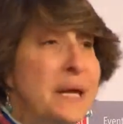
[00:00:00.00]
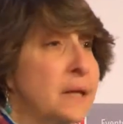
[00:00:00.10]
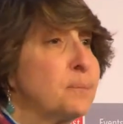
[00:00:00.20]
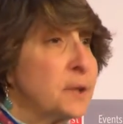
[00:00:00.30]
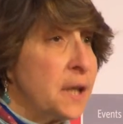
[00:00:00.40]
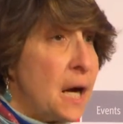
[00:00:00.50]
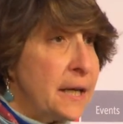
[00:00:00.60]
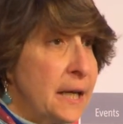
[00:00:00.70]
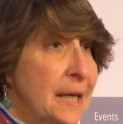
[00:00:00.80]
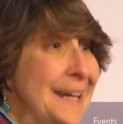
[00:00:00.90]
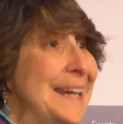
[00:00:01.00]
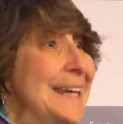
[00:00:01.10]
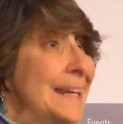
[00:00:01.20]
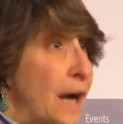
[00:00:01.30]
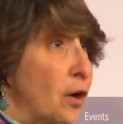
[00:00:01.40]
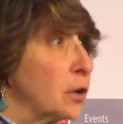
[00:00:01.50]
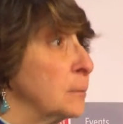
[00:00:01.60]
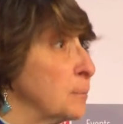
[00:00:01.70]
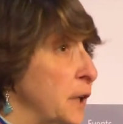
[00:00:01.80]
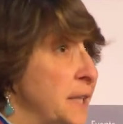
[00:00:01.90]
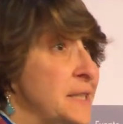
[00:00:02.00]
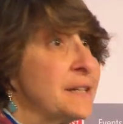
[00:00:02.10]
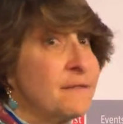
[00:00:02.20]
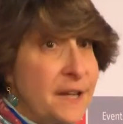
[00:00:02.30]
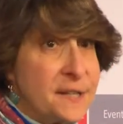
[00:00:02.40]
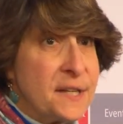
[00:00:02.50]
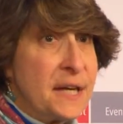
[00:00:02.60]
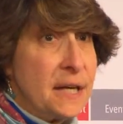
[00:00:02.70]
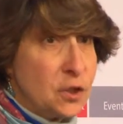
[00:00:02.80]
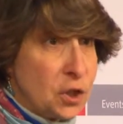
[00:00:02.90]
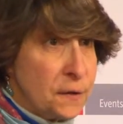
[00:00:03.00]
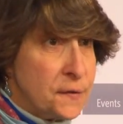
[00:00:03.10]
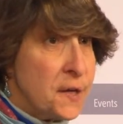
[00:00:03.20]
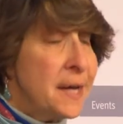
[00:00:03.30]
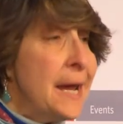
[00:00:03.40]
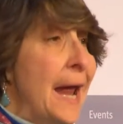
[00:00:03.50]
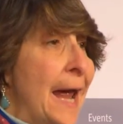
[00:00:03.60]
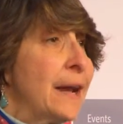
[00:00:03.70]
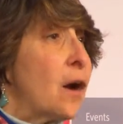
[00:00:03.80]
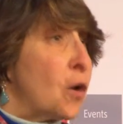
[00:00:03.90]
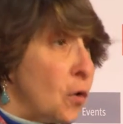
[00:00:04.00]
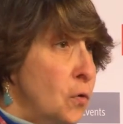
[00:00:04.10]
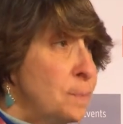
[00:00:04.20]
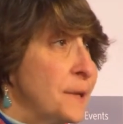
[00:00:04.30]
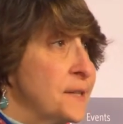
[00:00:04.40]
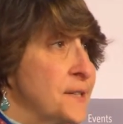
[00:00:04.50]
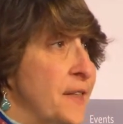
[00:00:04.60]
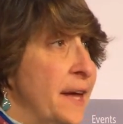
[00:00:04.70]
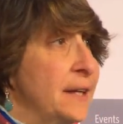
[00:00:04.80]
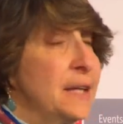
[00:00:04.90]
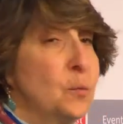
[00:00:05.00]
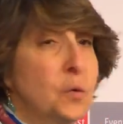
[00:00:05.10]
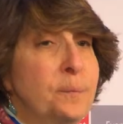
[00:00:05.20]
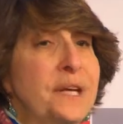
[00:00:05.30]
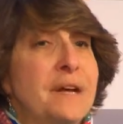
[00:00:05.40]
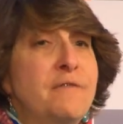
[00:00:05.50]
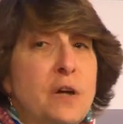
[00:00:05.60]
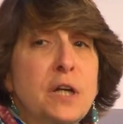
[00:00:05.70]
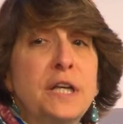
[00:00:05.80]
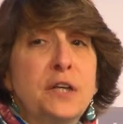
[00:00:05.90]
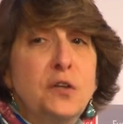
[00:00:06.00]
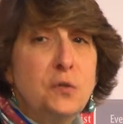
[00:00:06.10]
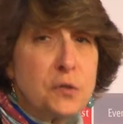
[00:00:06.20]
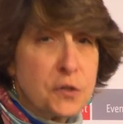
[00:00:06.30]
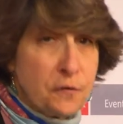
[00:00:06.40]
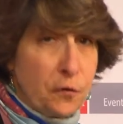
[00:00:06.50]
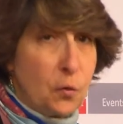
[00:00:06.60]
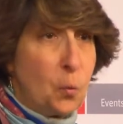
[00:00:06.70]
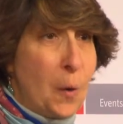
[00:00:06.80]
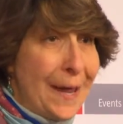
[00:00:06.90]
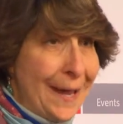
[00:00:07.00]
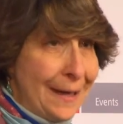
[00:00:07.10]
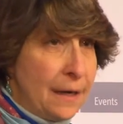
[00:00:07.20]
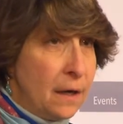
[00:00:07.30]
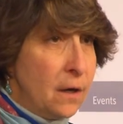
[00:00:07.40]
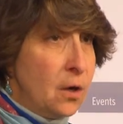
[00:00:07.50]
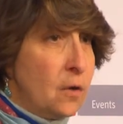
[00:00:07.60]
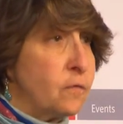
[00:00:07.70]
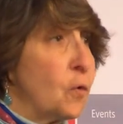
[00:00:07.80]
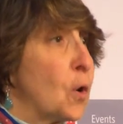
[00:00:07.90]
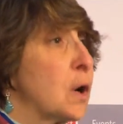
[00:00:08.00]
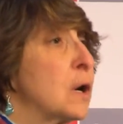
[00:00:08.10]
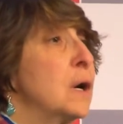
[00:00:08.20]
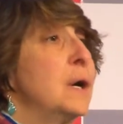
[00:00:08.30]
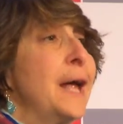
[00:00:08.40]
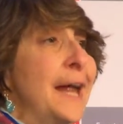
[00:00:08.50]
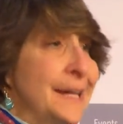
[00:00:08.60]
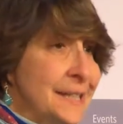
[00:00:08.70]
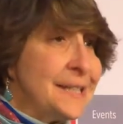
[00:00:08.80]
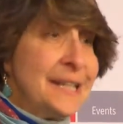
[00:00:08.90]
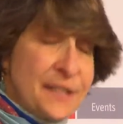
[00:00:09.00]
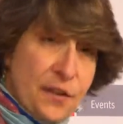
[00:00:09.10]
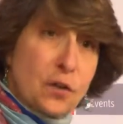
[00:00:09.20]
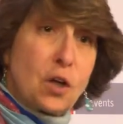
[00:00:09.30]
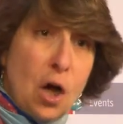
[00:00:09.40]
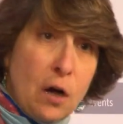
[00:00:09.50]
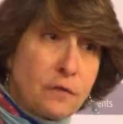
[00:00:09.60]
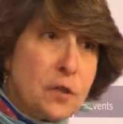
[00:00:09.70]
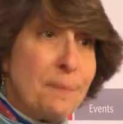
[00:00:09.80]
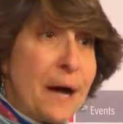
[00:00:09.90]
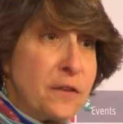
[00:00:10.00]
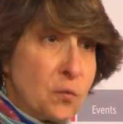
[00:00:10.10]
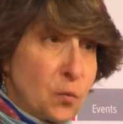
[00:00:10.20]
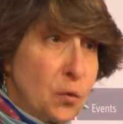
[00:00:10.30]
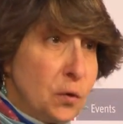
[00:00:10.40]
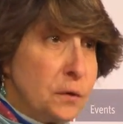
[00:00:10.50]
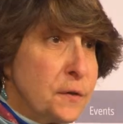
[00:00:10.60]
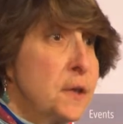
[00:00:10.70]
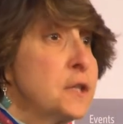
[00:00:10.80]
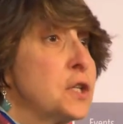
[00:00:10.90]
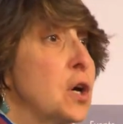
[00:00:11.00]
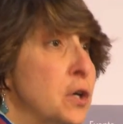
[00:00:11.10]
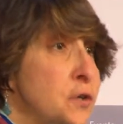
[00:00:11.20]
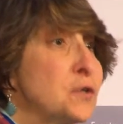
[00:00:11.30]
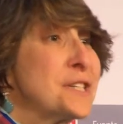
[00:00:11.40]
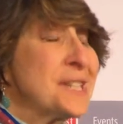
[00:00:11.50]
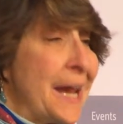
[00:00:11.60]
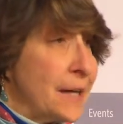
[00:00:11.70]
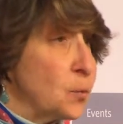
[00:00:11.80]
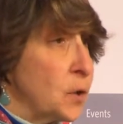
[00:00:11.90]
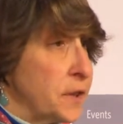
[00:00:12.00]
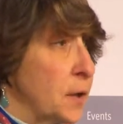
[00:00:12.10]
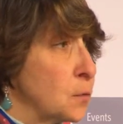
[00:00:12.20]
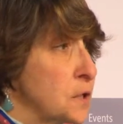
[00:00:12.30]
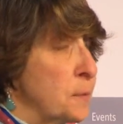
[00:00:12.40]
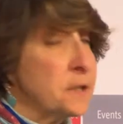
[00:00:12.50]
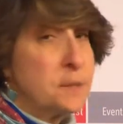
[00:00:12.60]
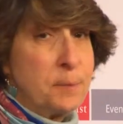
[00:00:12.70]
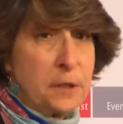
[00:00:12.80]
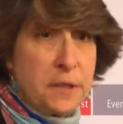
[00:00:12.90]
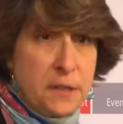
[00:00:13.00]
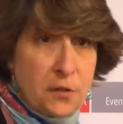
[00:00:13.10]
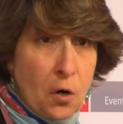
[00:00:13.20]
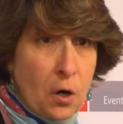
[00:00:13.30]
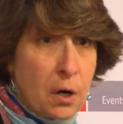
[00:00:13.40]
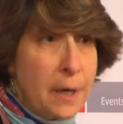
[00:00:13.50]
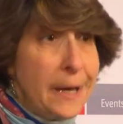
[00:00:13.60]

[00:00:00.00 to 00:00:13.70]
been applying in our complaint investigations. And our hope is that it will be a very useful way for entities that are covered by the rule to understand what their responsibilities are,